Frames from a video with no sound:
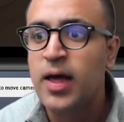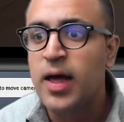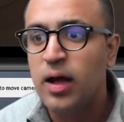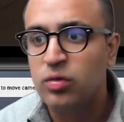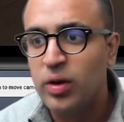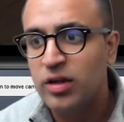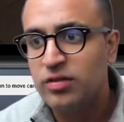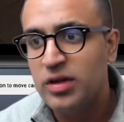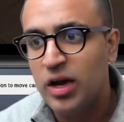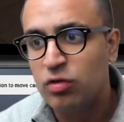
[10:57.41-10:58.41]
as well as
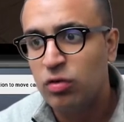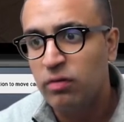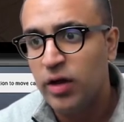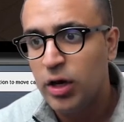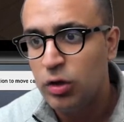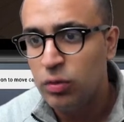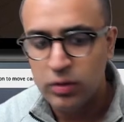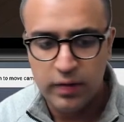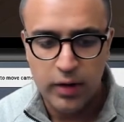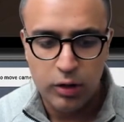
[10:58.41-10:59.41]
the actual value
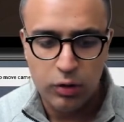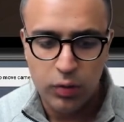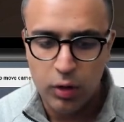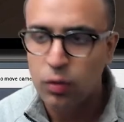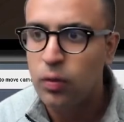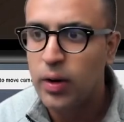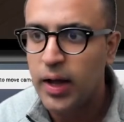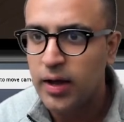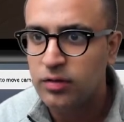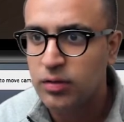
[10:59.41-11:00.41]
that that QR code
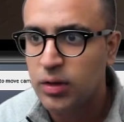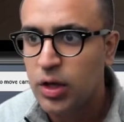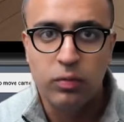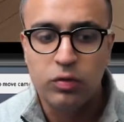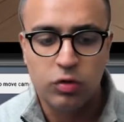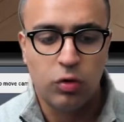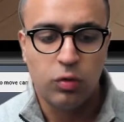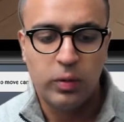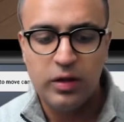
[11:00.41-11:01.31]
has. So with